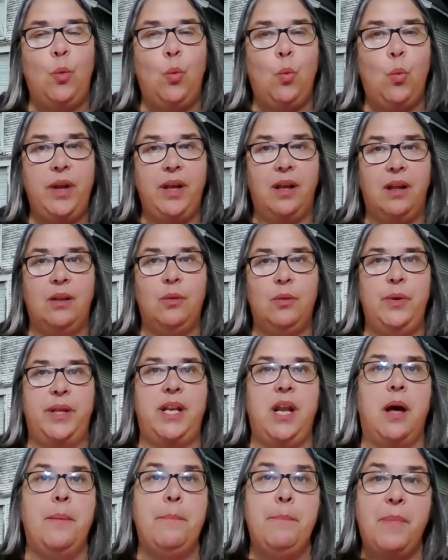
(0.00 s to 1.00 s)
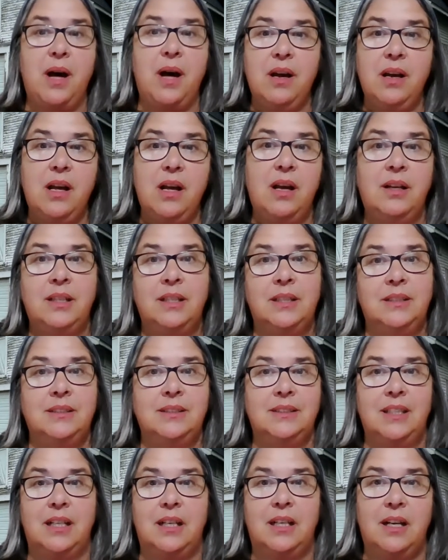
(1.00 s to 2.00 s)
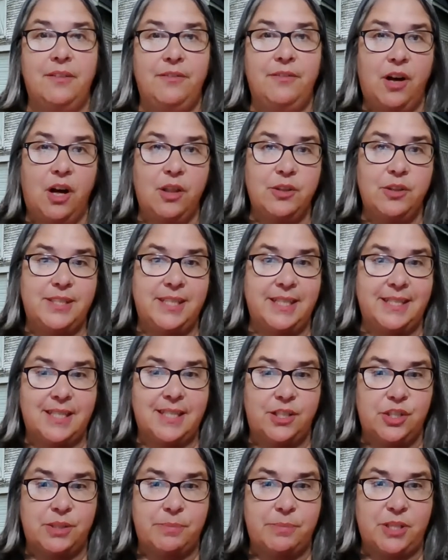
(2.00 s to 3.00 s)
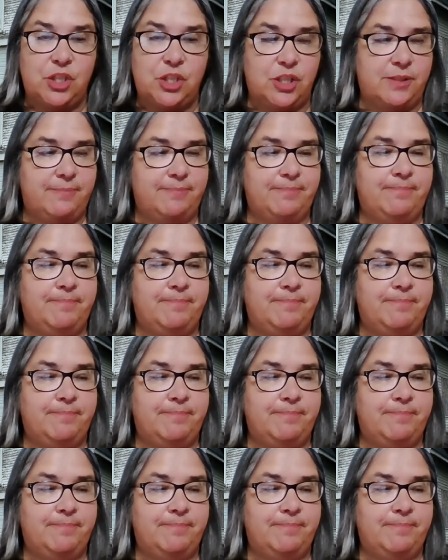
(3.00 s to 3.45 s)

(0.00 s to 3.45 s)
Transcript: will win a mug of all those things I just mentioned.